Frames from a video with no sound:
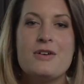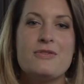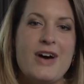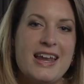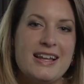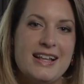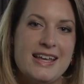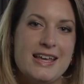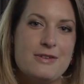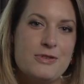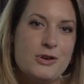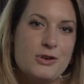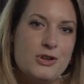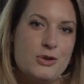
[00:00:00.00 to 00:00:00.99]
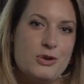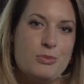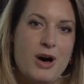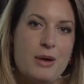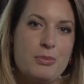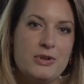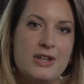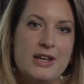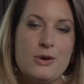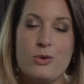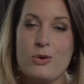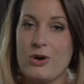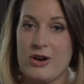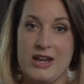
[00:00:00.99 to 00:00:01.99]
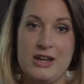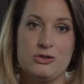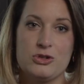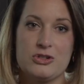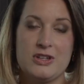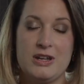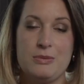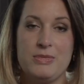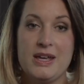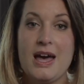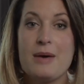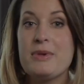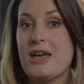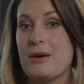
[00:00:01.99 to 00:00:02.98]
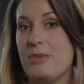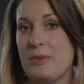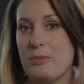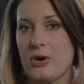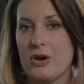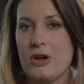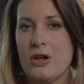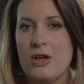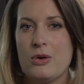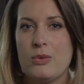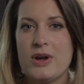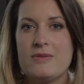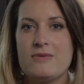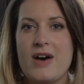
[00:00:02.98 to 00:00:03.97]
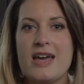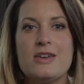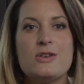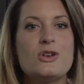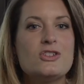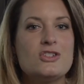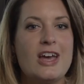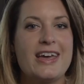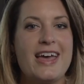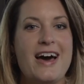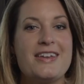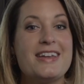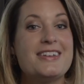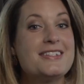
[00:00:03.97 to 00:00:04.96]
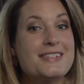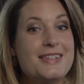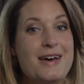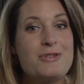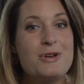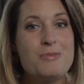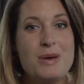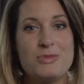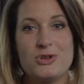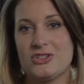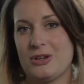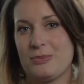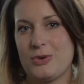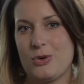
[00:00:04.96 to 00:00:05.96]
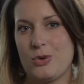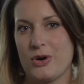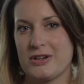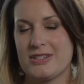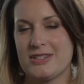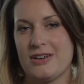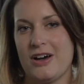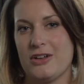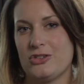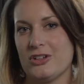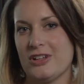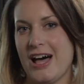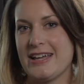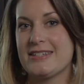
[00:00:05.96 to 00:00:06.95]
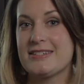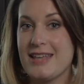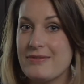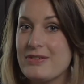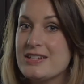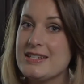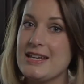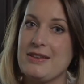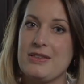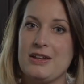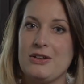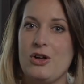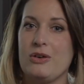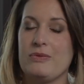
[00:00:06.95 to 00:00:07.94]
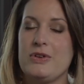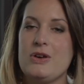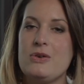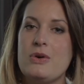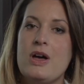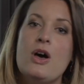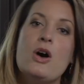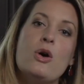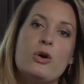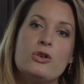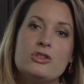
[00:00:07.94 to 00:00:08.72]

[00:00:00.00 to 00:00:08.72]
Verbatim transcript: Finally, if you're new to Mobberly or are interested in becoming a member, we invite you to check out a Discover membership course on July 17th in Longview or